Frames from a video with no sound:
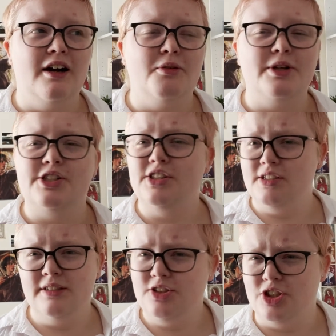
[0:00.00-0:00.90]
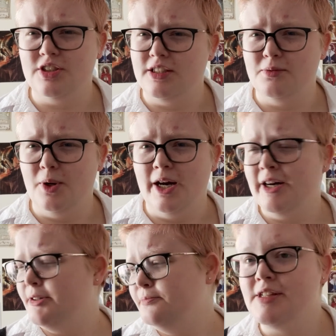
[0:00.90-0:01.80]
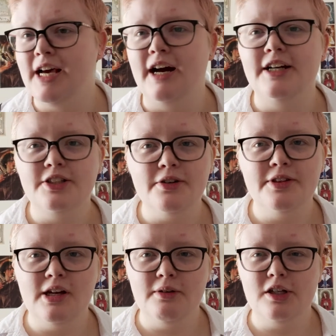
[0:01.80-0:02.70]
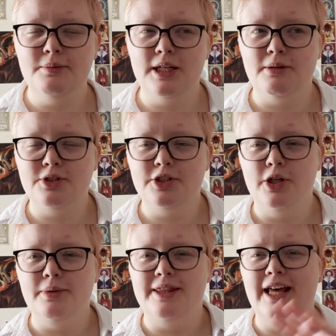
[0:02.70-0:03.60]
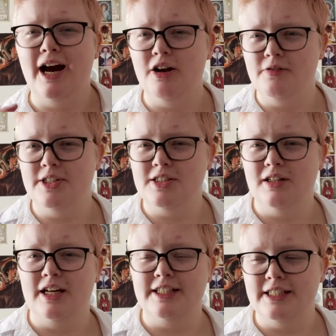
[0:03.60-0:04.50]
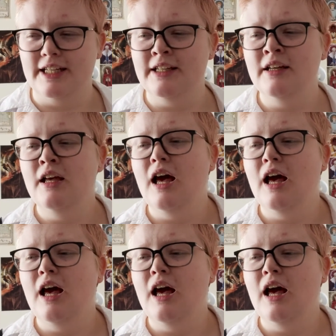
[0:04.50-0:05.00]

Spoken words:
which just doesn't work. So yeah, I don't think I'm going to be able to go with that original idea.